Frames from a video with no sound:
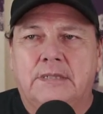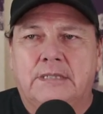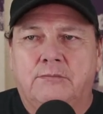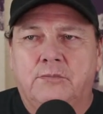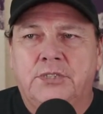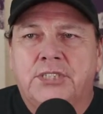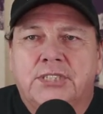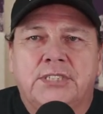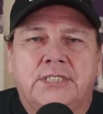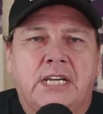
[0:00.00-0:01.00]

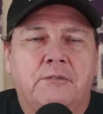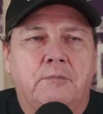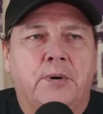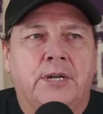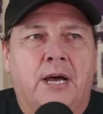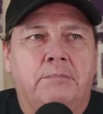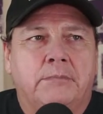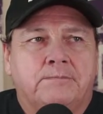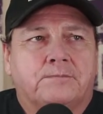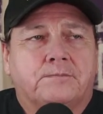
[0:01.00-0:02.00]
resistance that we put
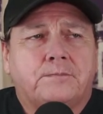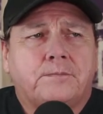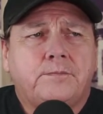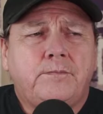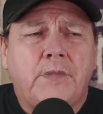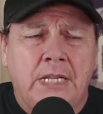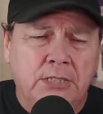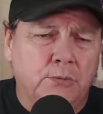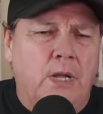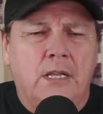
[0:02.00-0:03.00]
up. And
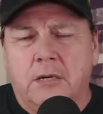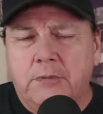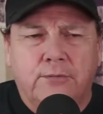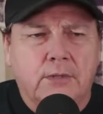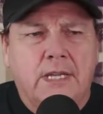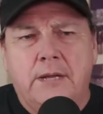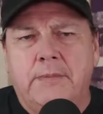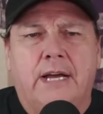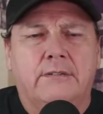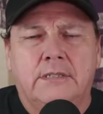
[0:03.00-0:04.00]
this is long before Land
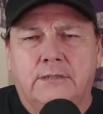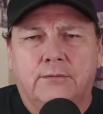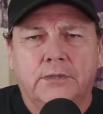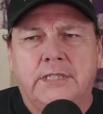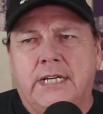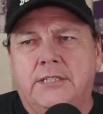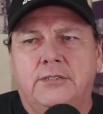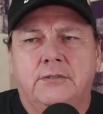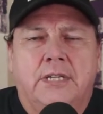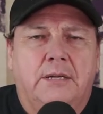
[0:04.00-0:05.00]
Back, you know,
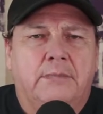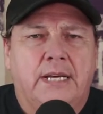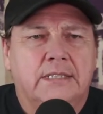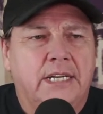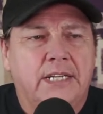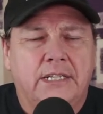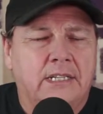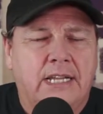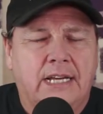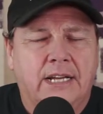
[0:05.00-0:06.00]
1492 Land Back Lane
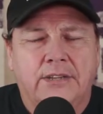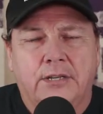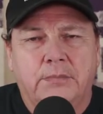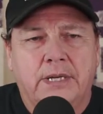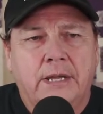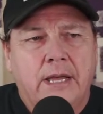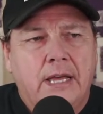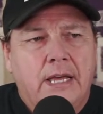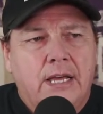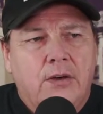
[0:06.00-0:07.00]
and that kind of thing. But
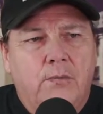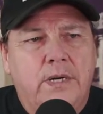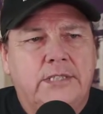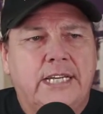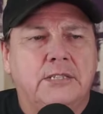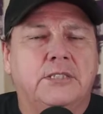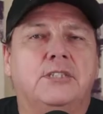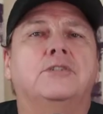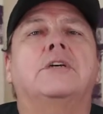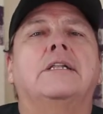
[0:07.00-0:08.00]
what he said is that
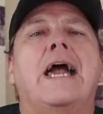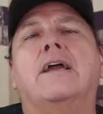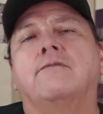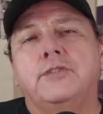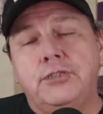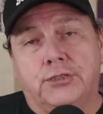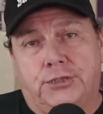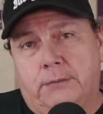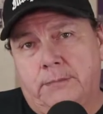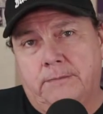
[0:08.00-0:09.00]
there's a lack of
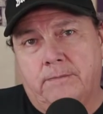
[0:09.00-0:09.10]
leadership.